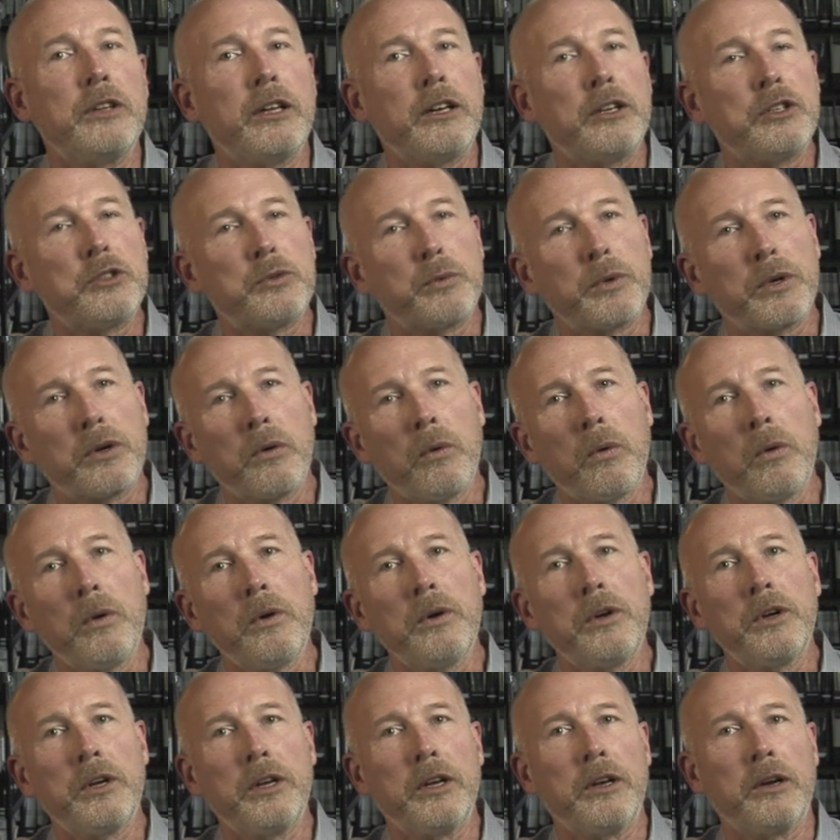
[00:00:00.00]
that is
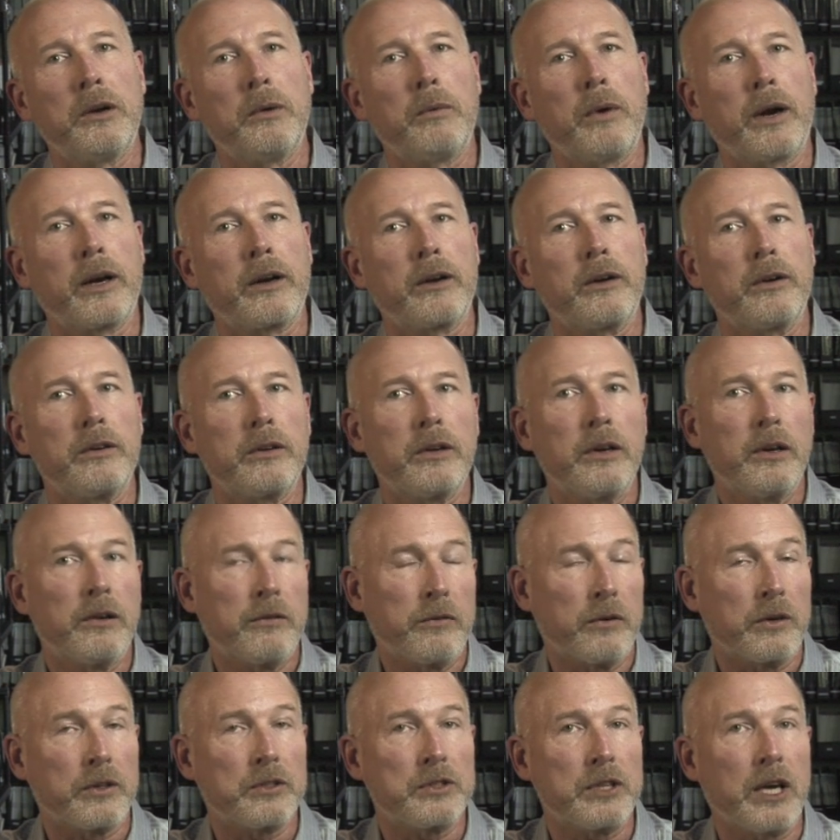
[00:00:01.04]
recorded in a record,
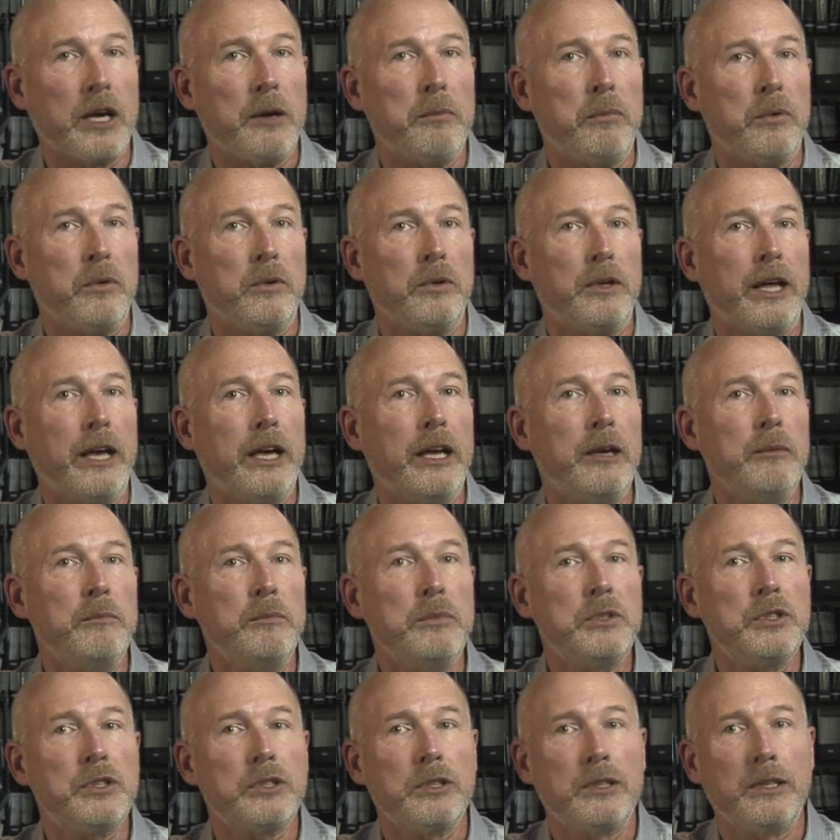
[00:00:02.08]
for example,
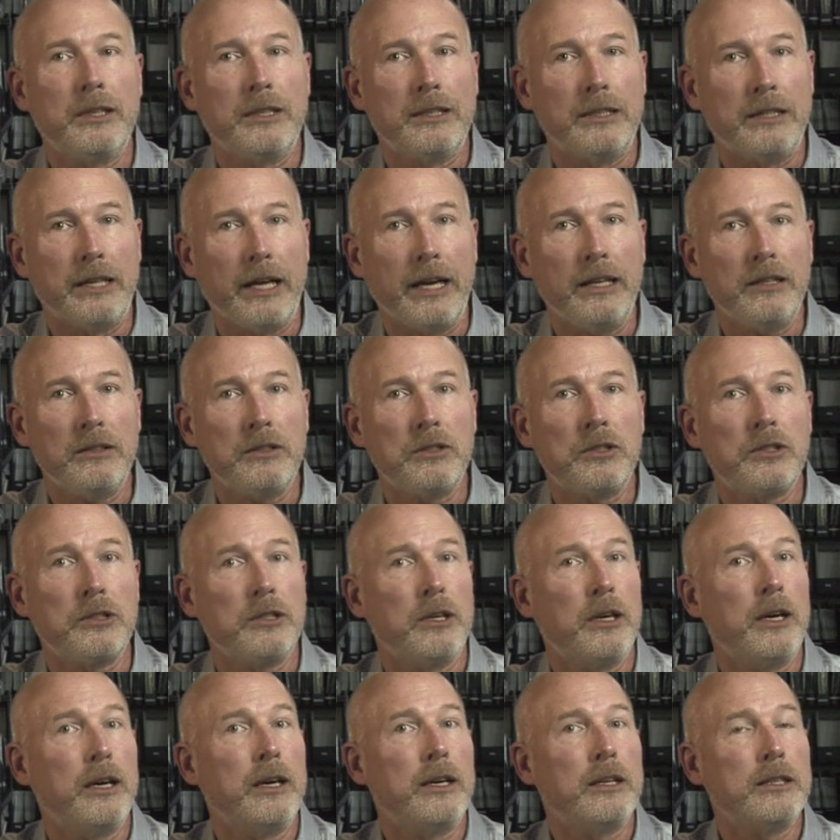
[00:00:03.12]
names, dates,
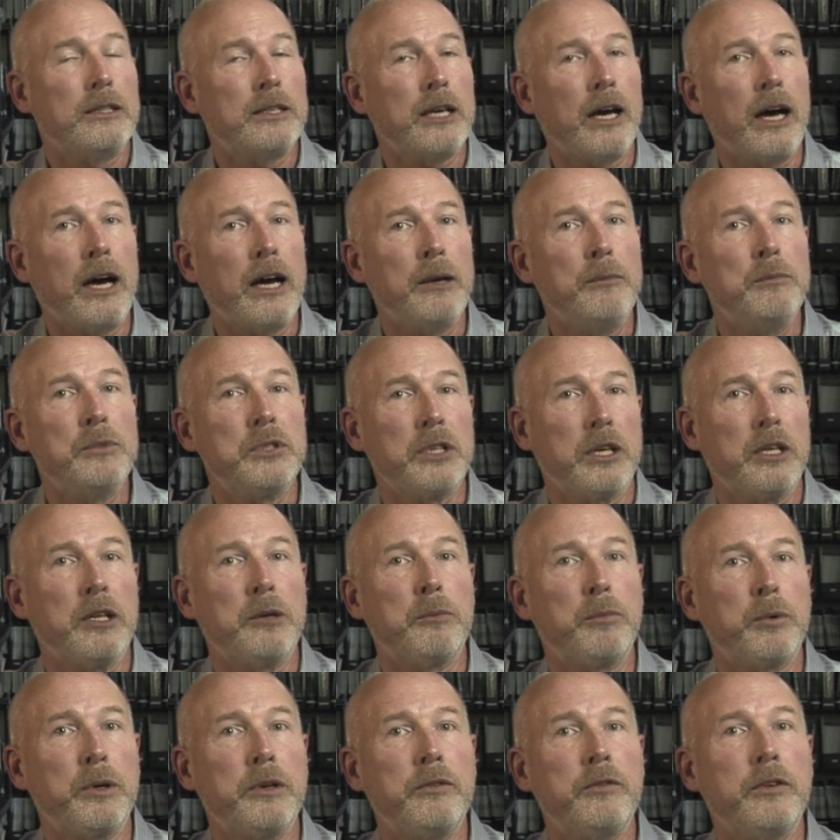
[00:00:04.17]
times, and
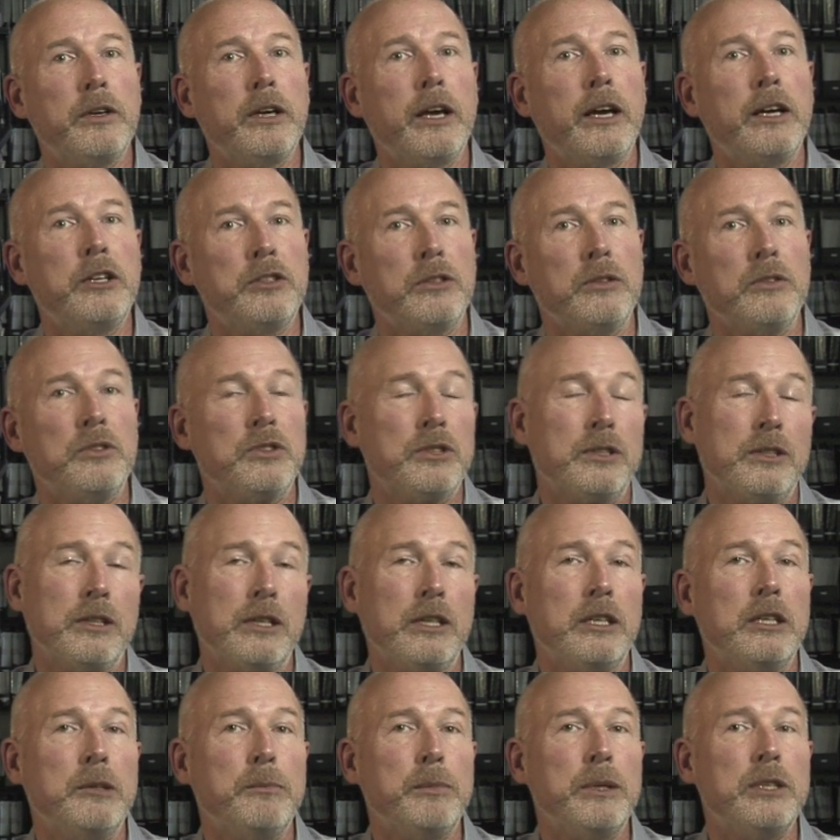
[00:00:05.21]
abbreviations,
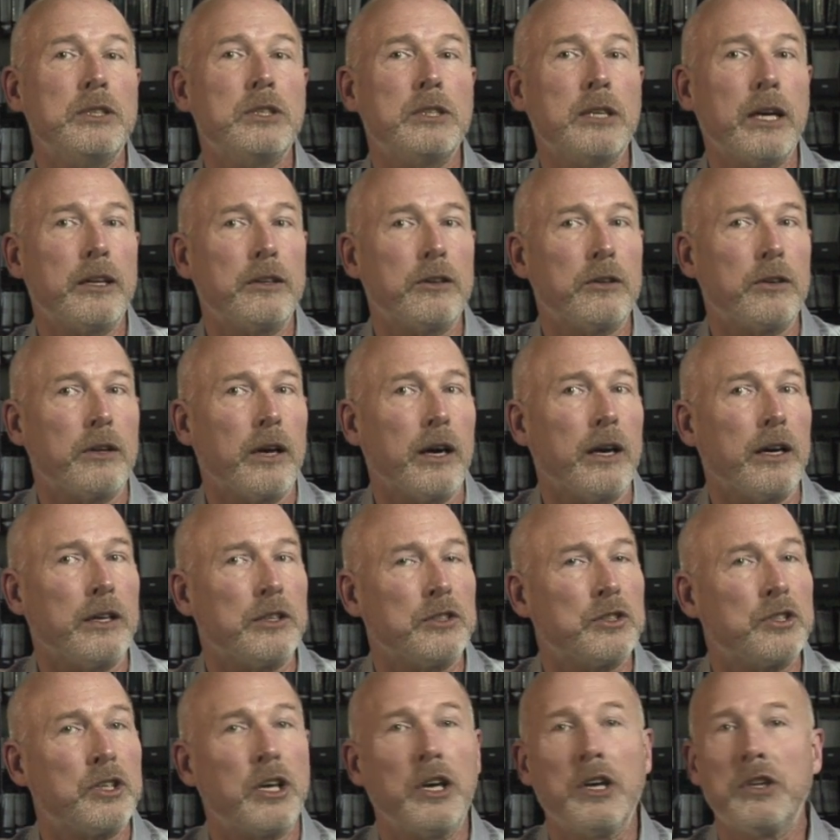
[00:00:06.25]
need to be
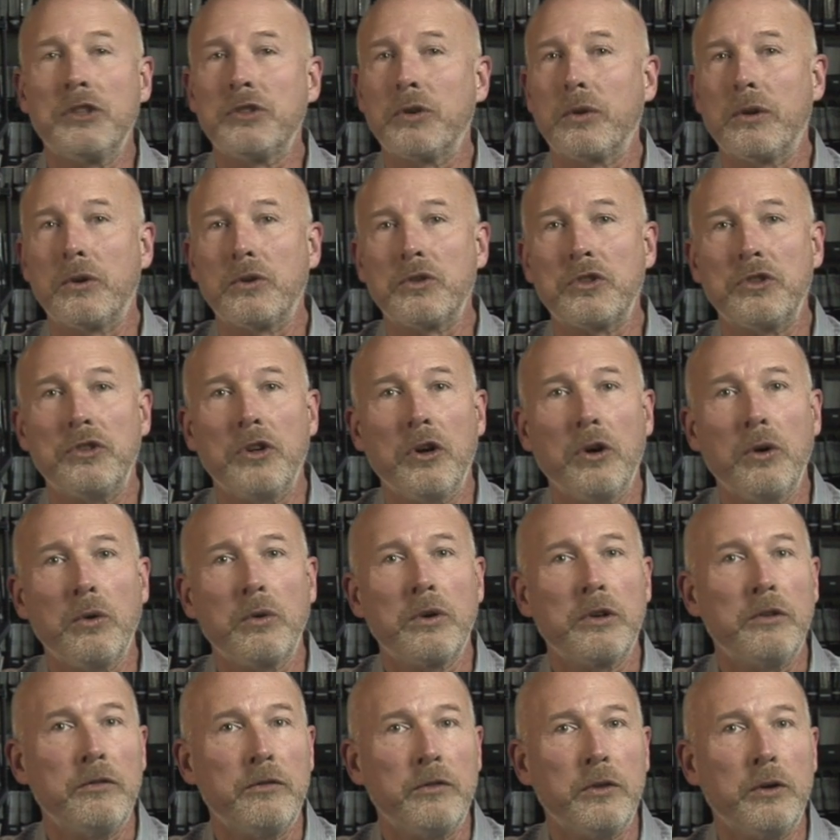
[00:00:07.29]
standardized so there's no
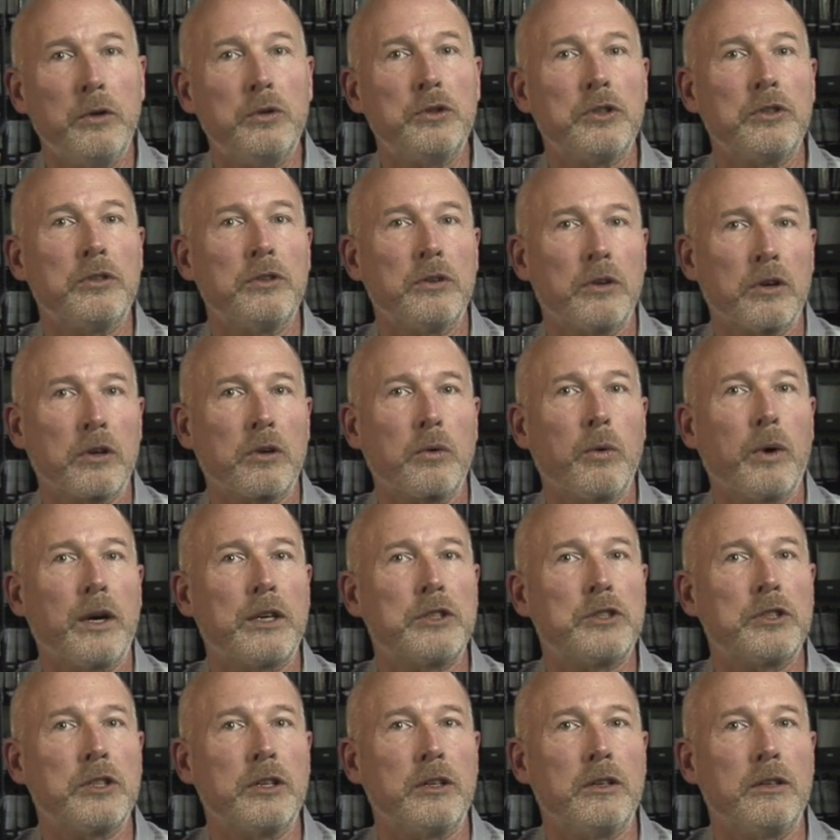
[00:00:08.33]
confusion or
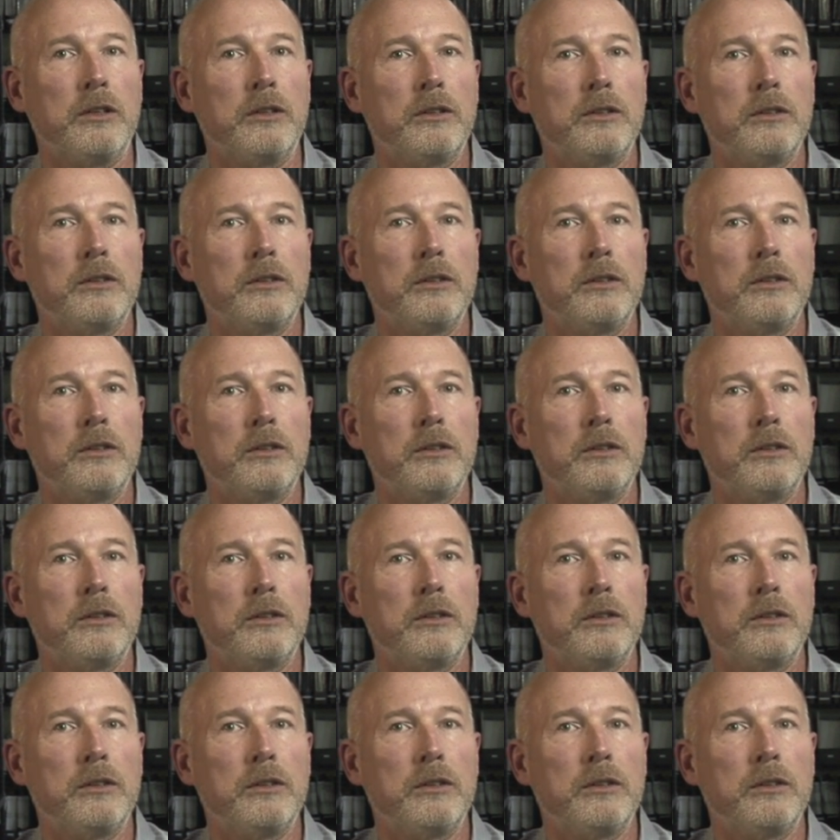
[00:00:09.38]
question.